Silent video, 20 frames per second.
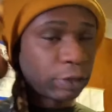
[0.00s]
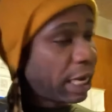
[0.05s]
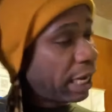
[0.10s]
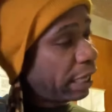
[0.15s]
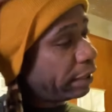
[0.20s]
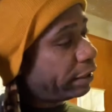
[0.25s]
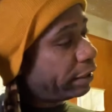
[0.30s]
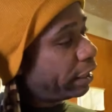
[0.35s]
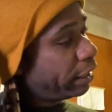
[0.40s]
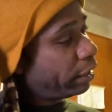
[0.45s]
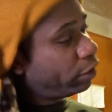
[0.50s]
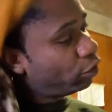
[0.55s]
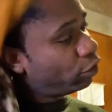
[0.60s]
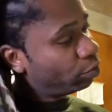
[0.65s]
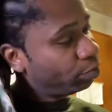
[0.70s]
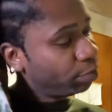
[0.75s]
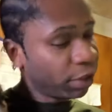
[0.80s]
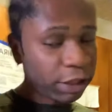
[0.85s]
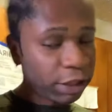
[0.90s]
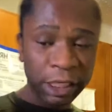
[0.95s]
I tell
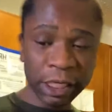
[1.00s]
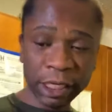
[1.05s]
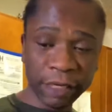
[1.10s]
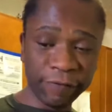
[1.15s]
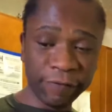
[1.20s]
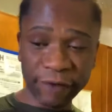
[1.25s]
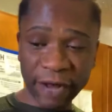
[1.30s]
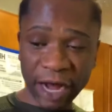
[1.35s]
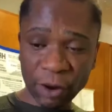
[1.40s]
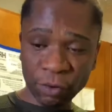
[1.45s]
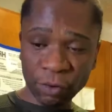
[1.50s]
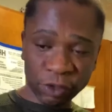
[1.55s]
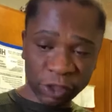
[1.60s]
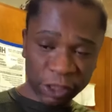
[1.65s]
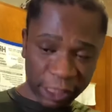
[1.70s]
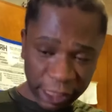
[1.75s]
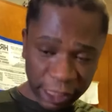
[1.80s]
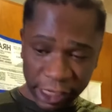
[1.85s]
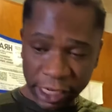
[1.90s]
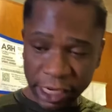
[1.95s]
you, B, if I
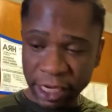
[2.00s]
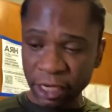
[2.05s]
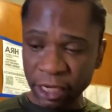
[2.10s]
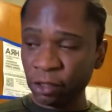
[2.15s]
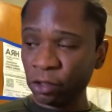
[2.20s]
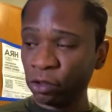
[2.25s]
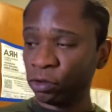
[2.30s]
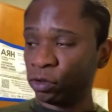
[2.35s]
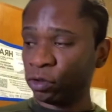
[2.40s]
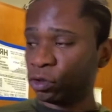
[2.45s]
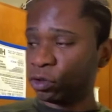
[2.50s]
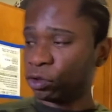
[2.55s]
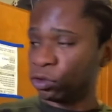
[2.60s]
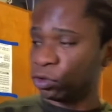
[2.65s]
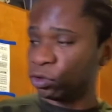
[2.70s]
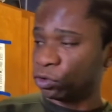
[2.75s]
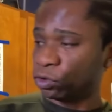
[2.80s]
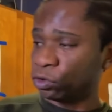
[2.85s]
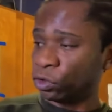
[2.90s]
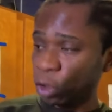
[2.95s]
was here
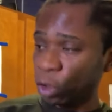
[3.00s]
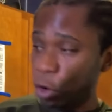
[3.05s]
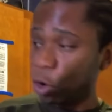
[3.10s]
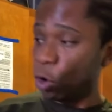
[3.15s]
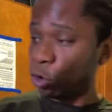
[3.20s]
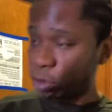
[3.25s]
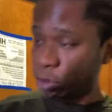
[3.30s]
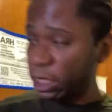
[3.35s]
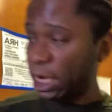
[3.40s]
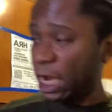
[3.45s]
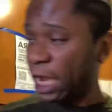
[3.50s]
the whole